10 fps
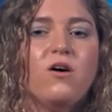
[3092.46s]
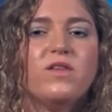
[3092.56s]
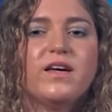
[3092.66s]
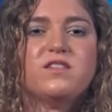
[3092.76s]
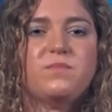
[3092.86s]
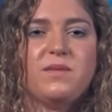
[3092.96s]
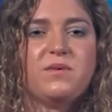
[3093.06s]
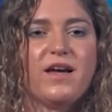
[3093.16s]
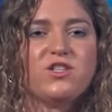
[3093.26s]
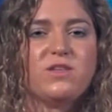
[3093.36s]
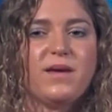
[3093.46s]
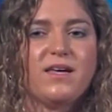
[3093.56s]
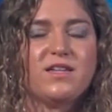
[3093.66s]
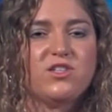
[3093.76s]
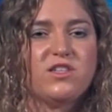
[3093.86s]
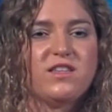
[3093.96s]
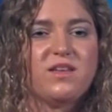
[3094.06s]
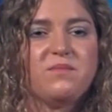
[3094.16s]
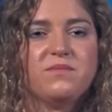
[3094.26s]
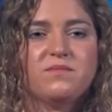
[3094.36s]
Oh, like do people actually pay attention to
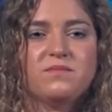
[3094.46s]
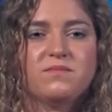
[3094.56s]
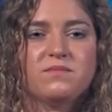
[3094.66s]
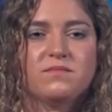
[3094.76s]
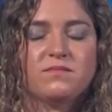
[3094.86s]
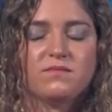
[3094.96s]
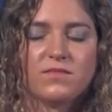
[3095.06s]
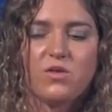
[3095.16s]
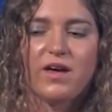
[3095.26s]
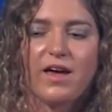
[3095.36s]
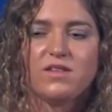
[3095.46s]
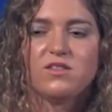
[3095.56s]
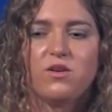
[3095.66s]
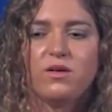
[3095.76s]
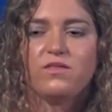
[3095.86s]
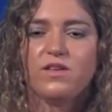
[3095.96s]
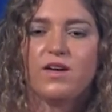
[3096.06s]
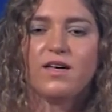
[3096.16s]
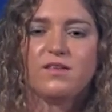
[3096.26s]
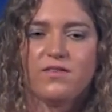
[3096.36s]
them? Exactly. Okay, so if you
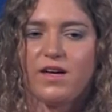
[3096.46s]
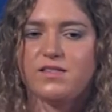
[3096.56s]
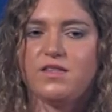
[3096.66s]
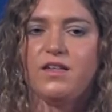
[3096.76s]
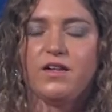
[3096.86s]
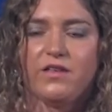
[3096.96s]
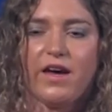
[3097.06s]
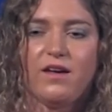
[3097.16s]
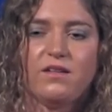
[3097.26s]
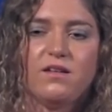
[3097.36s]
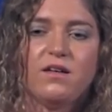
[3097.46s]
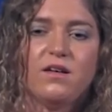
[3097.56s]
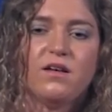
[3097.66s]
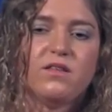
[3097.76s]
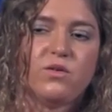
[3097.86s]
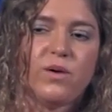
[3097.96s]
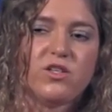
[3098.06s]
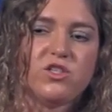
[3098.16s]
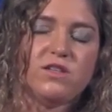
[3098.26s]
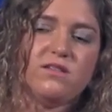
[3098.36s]
guys didn't hear that, the
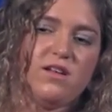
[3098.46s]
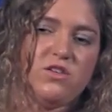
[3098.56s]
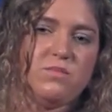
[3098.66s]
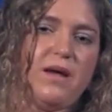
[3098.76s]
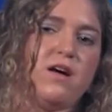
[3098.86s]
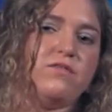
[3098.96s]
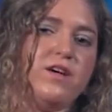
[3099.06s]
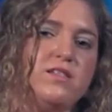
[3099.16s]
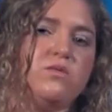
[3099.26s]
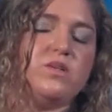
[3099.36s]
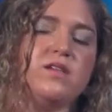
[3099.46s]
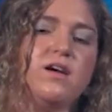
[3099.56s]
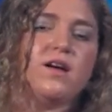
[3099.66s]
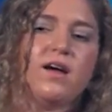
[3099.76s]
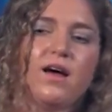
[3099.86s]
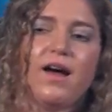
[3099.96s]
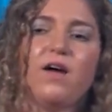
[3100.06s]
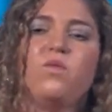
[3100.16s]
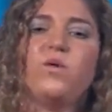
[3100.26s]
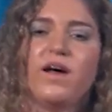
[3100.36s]
question, I'll just paraphrase it, was
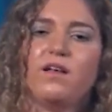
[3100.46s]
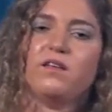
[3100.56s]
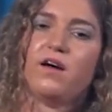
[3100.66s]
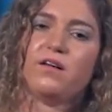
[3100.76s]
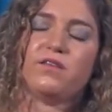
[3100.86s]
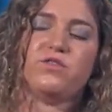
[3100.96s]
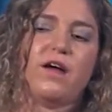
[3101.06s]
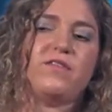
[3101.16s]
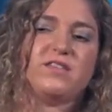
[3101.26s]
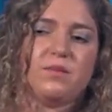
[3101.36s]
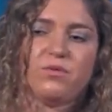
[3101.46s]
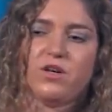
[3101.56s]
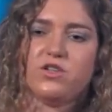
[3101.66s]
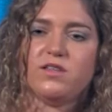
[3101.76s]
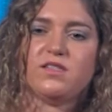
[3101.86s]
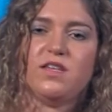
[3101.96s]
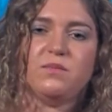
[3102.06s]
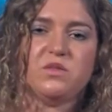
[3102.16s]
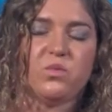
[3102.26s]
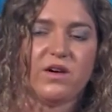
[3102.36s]
how well are the traffic separation
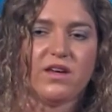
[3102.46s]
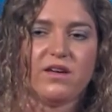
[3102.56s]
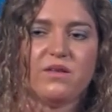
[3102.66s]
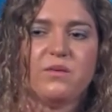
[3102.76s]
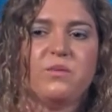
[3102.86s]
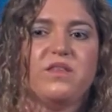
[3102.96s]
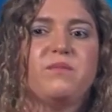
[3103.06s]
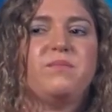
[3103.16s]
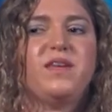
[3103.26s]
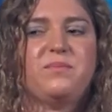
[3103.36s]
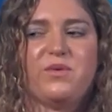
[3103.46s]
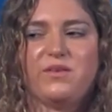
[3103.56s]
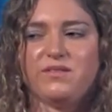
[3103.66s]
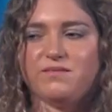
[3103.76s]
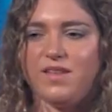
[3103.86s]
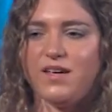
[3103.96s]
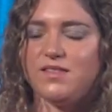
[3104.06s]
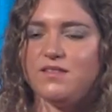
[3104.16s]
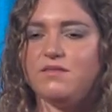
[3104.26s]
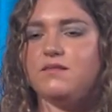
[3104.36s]
schemes working with people? As
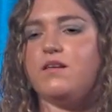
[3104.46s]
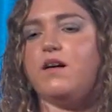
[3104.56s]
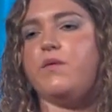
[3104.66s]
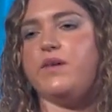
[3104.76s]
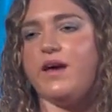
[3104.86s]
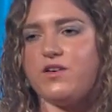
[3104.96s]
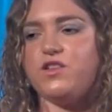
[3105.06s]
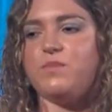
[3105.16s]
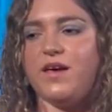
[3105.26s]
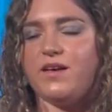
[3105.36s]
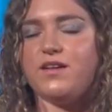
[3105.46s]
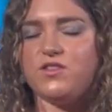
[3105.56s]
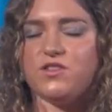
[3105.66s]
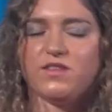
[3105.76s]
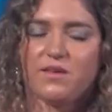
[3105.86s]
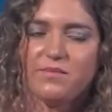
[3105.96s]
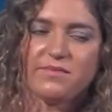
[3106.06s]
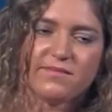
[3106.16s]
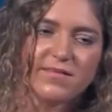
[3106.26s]
in, are we actually paying attention to them?